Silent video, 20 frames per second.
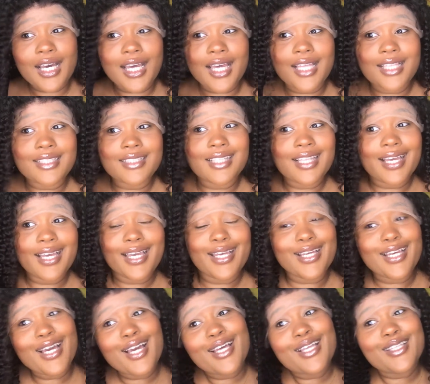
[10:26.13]
and
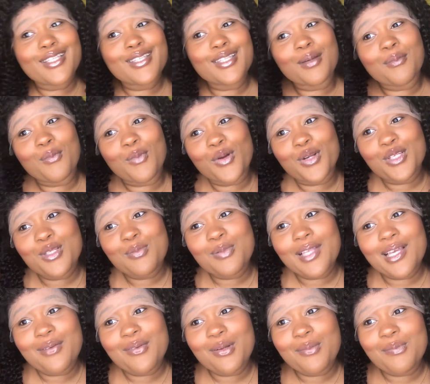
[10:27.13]
like the more you
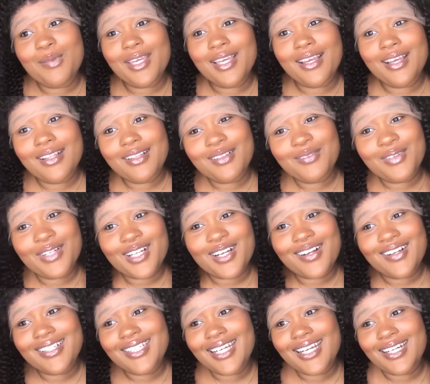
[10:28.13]
play with
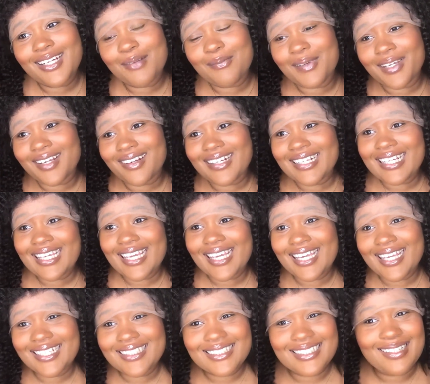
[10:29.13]
curly hair, the bigger it
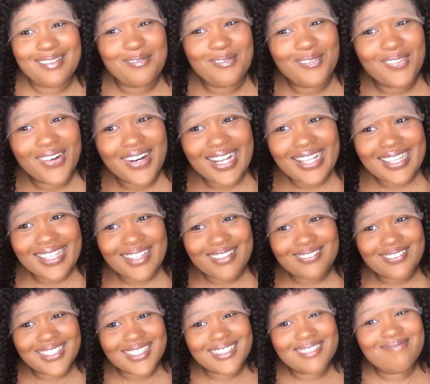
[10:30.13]
gets, and the more I
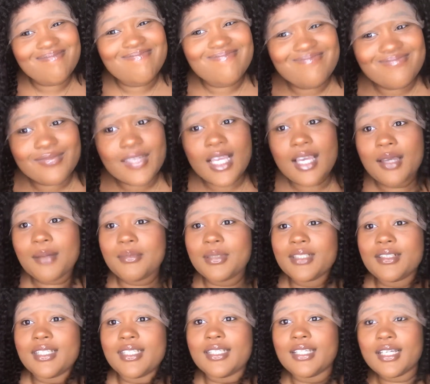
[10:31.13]
love it.
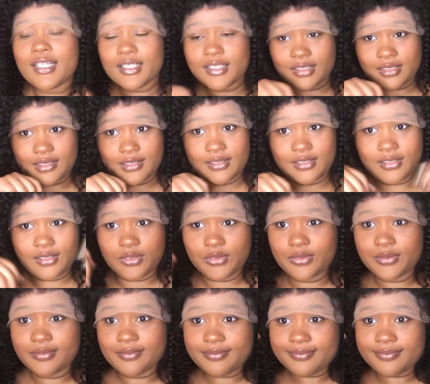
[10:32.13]
Period. So